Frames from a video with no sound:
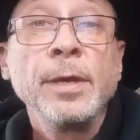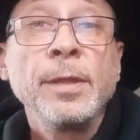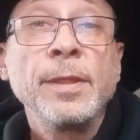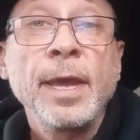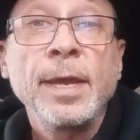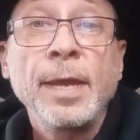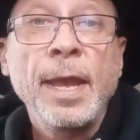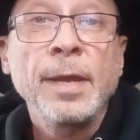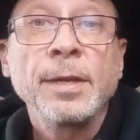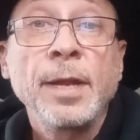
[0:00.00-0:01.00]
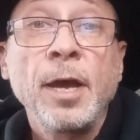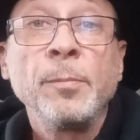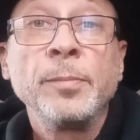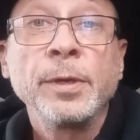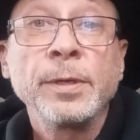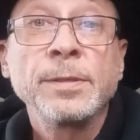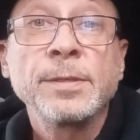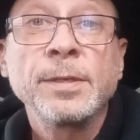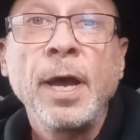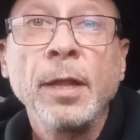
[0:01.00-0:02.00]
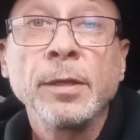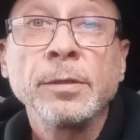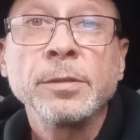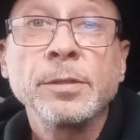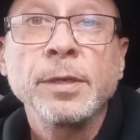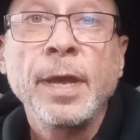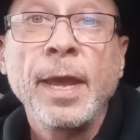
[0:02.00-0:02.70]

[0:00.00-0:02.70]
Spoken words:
they handed out billions of dollars.